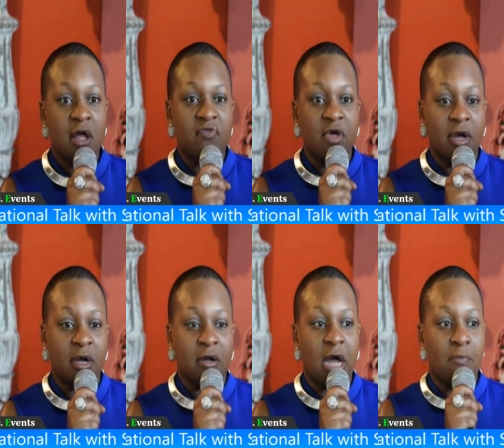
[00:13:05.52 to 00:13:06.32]

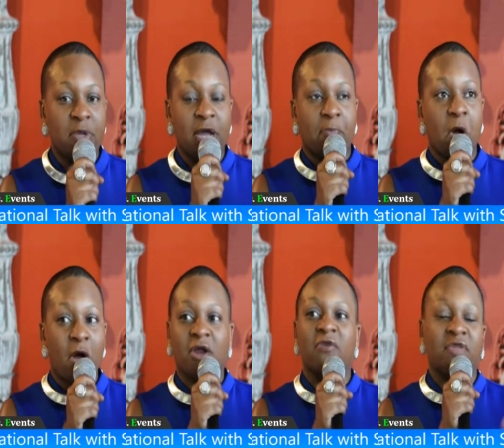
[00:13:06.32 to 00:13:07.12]
the, uh, be a
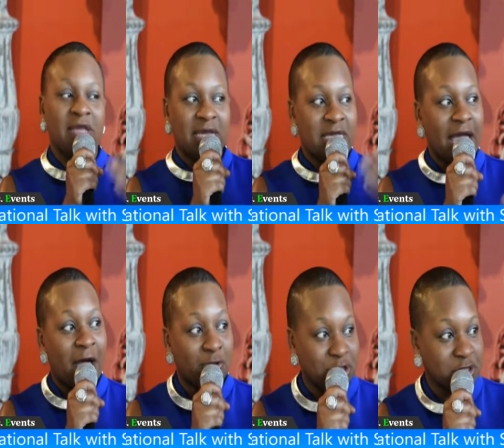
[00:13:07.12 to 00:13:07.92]
part of the
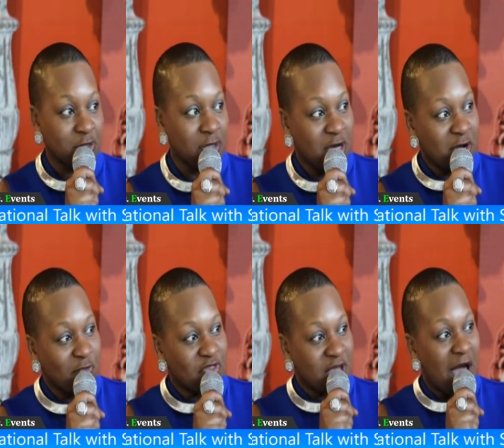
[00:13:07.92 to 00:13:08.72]
encounter
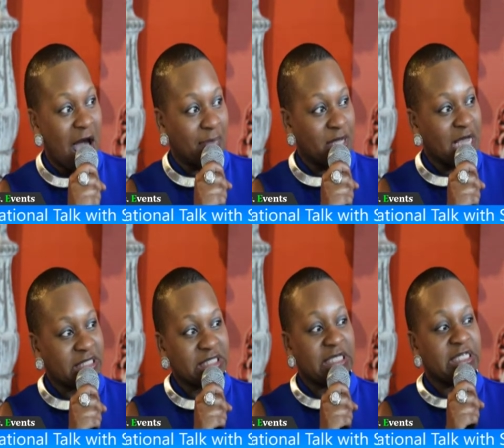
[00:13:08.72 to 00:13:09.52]
with God
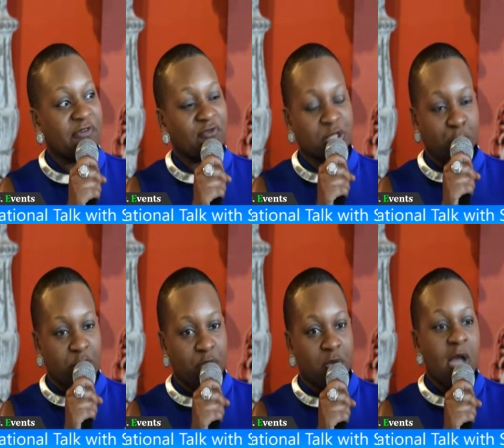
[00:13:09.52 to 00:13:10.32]
because it's a difference
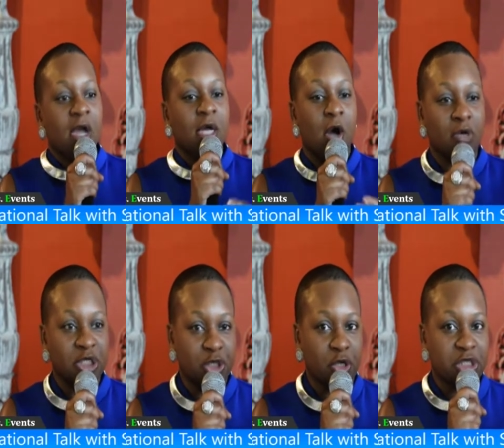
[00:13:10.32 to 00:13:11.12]
when you go to
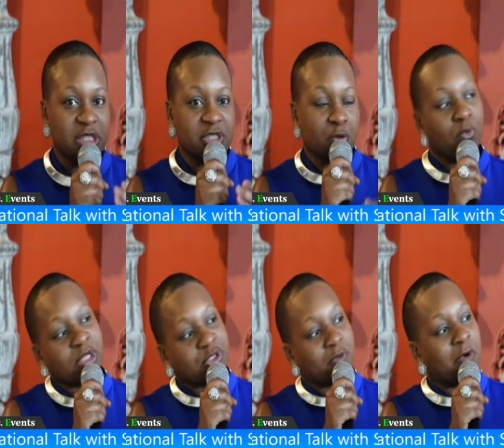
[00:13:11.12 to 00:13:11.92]
church and it's a
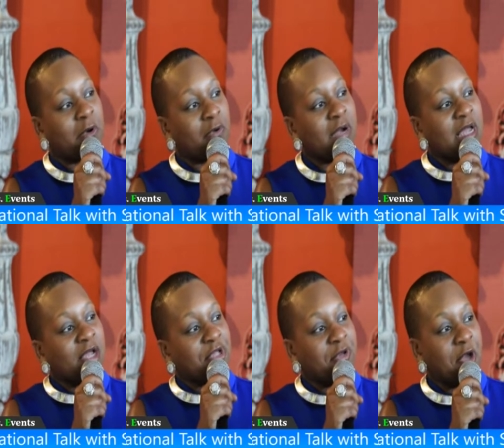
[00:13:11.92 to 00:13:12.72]
ritual,
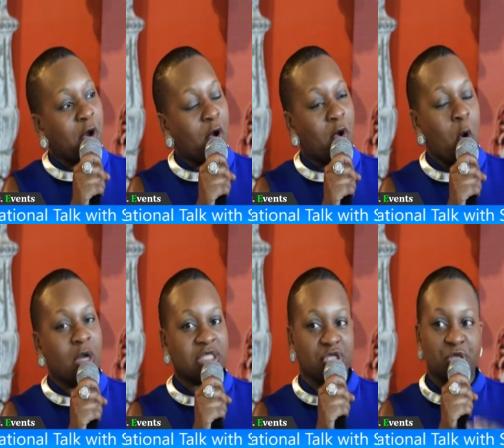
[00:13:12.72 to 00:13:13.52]
you know,
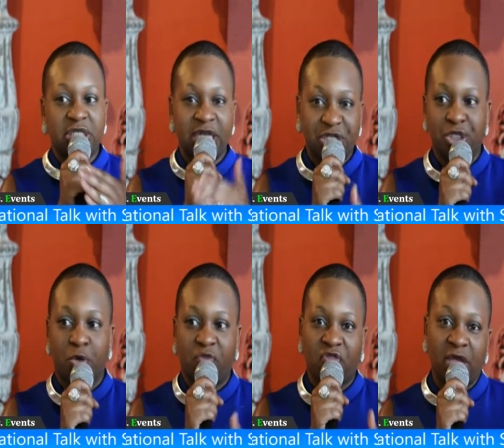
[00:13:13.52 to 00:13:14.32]
or it's a
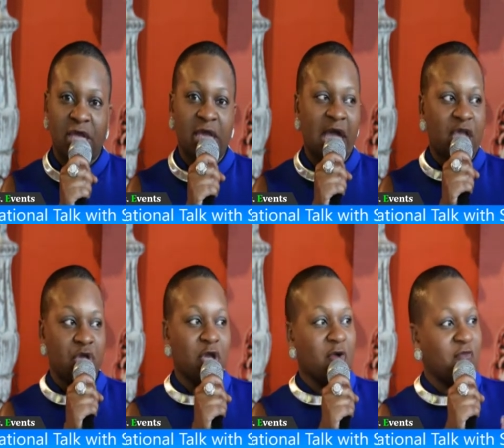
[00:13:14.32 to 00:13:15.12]
traditional thing and
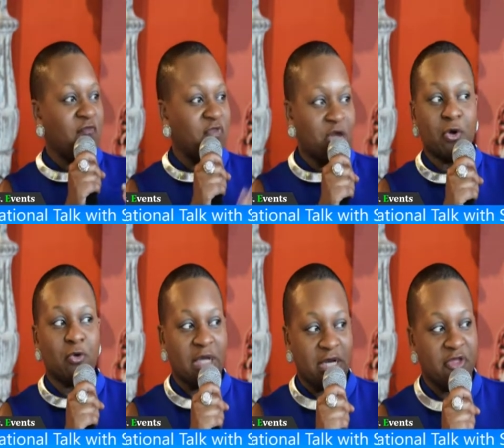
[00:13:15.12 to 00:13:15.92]
you don't
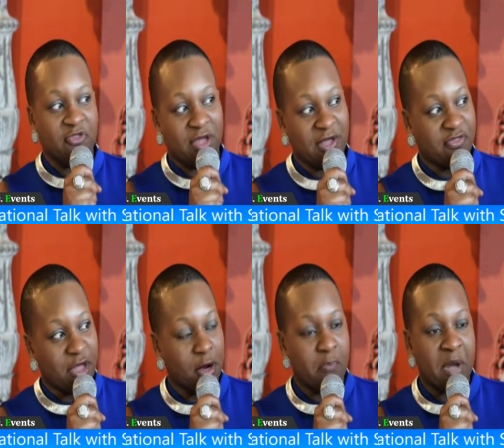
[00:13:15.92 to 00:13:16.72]
feel anything
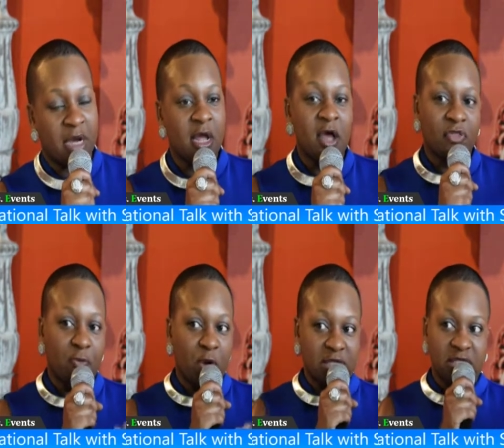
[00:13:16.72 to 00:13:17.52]
there. But the
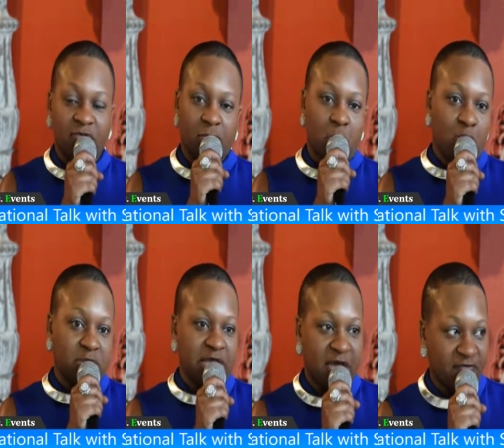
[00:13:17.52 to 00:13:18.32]
presence of the Lord
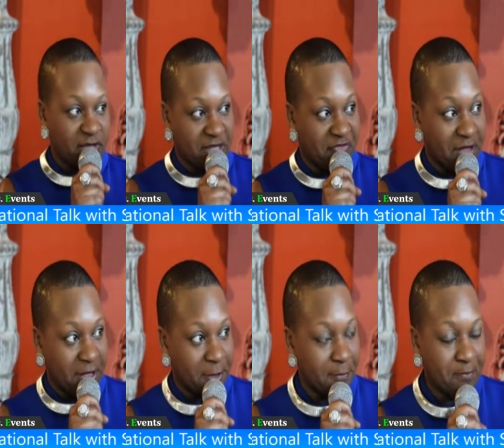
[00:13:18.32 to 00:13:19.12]
was heavily
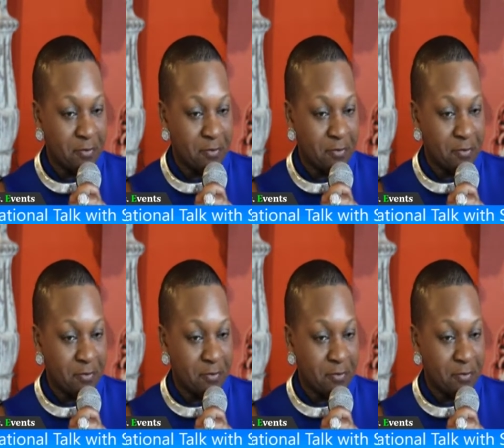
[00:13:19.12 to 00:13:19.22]
there